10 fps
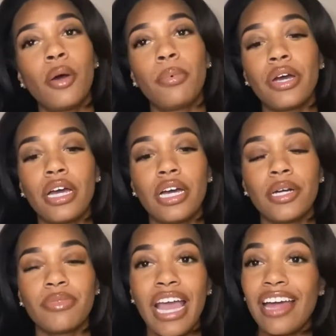
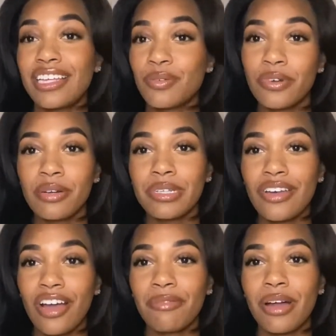But yeah, that's what we're gonna be
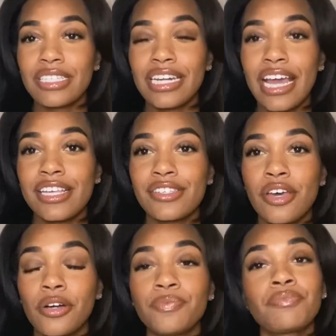talking about today.
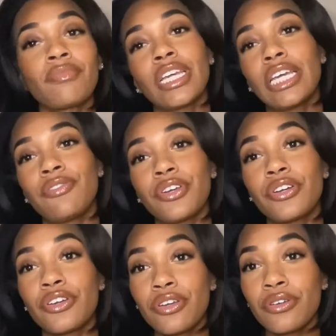So if you're
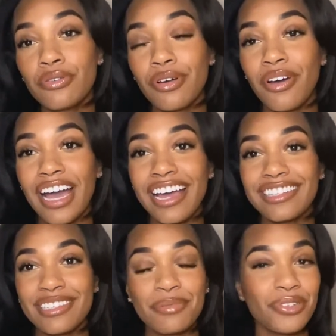new, go ahead and
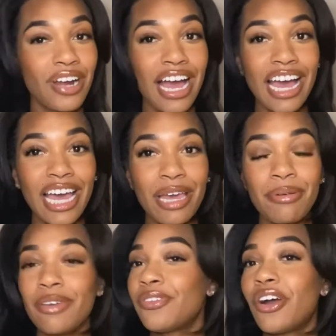subscribe.
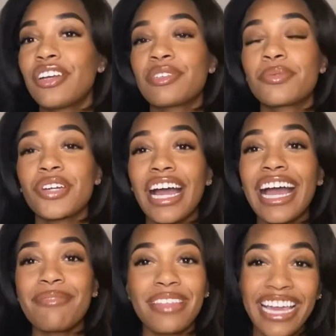If you are
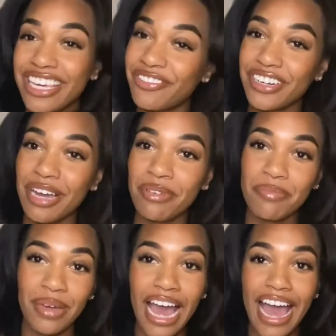subscribed, thank you for coming
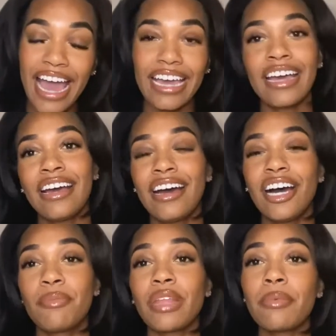back.
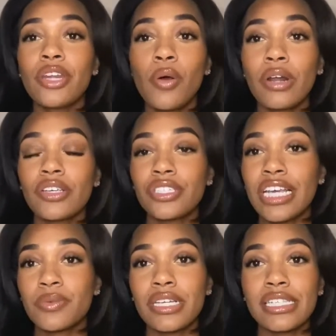Let me know what else you
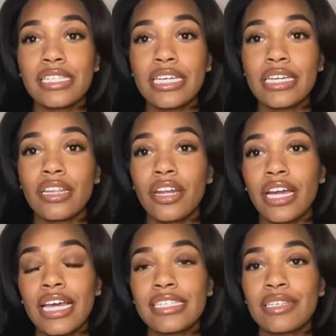guys wanna see. A lot of you
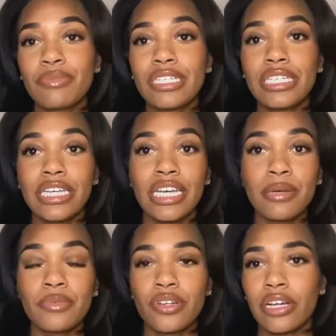guys send me
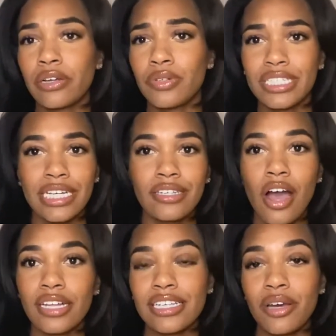DMs or like on
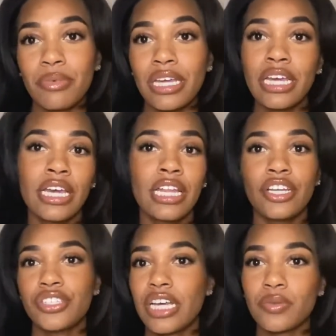TikTok, tell me
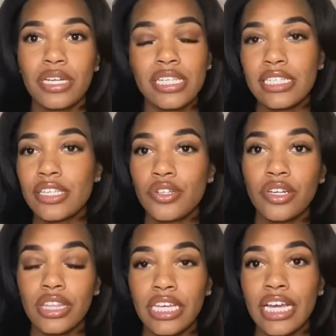that you guys wanna see
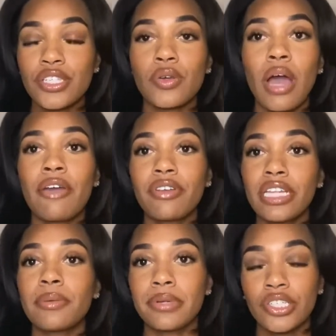certain things. So I really
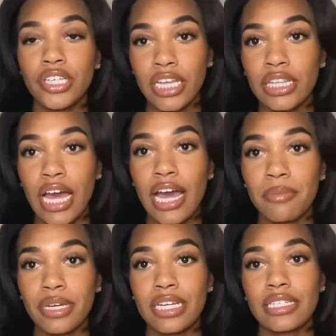appreciate that
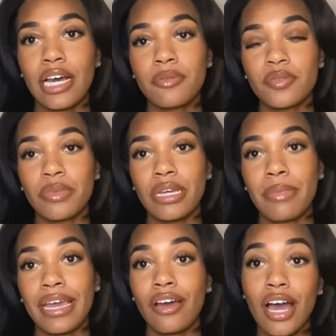because it helps me
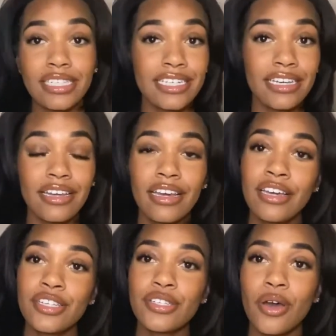make content.
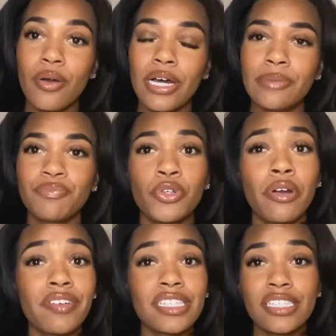So
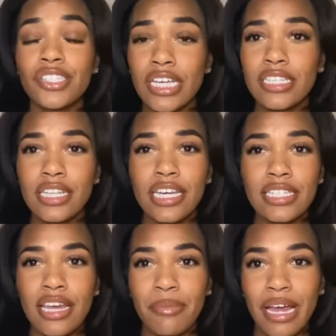whoever suggested this,
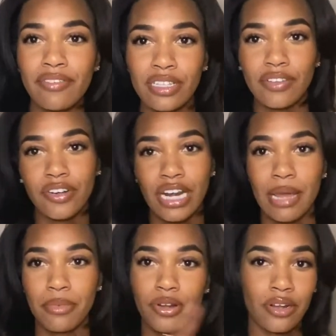I might have to leave her
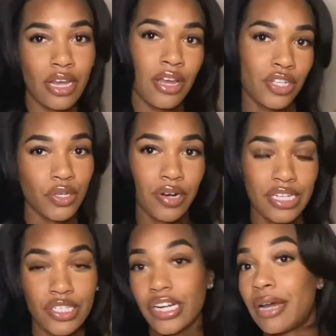name or show her
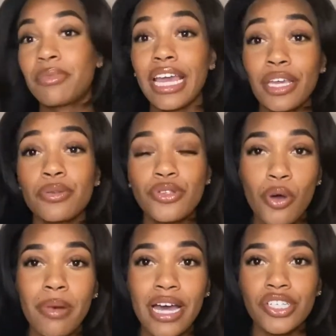Instagram. Thank you so
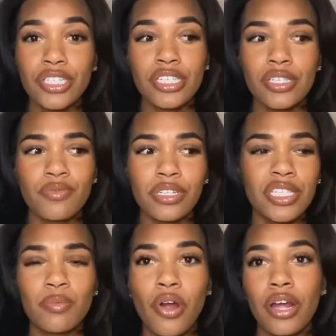much. This is really
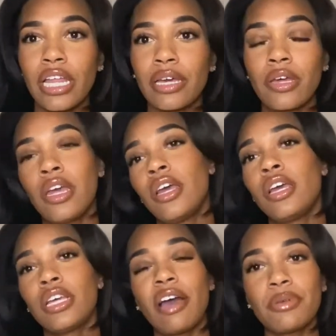smart. Like,
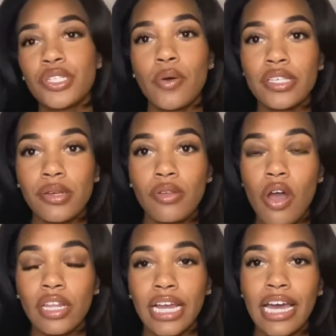I've been sewing so
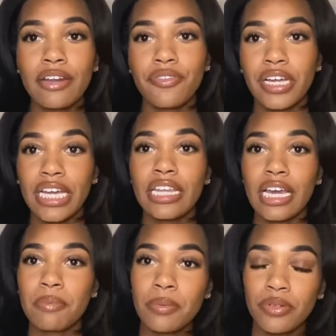long that I kind of forget,
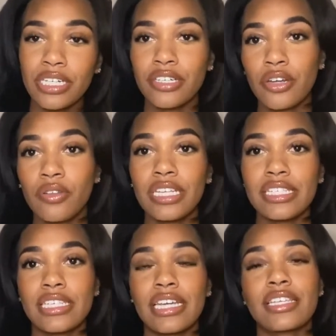like, people need to know these
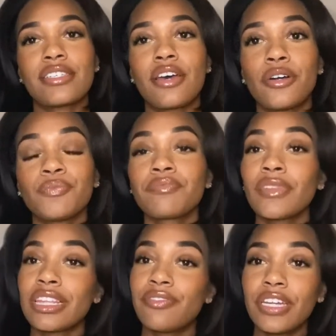things. So
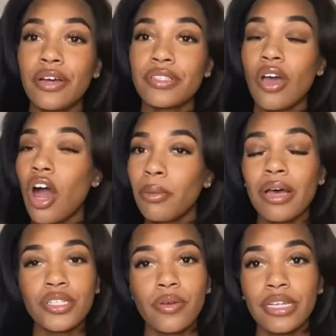the video is all
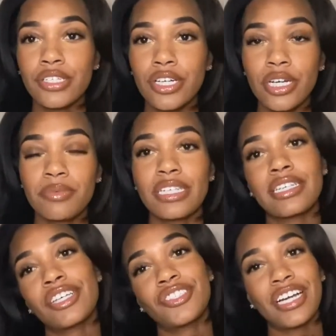about sewing terms. Let's
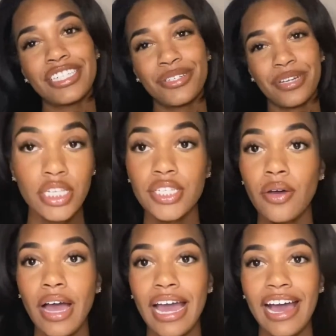get straight to it. So
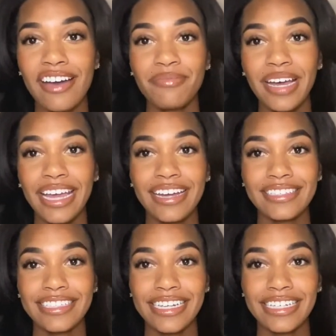I have my
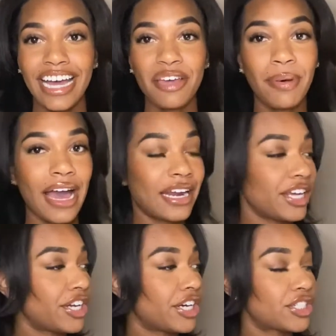handy dandy iPad
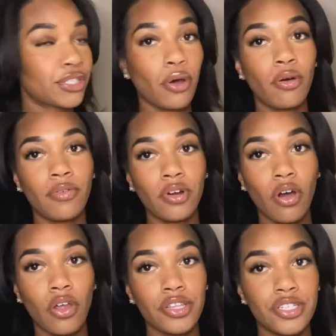here to go over
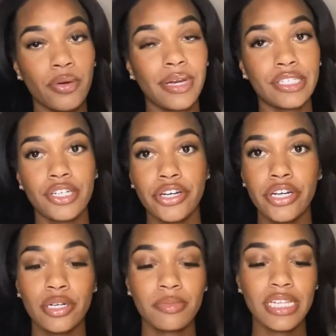all the sewing
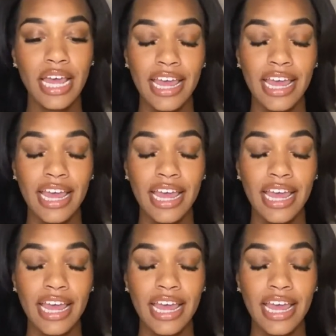terms.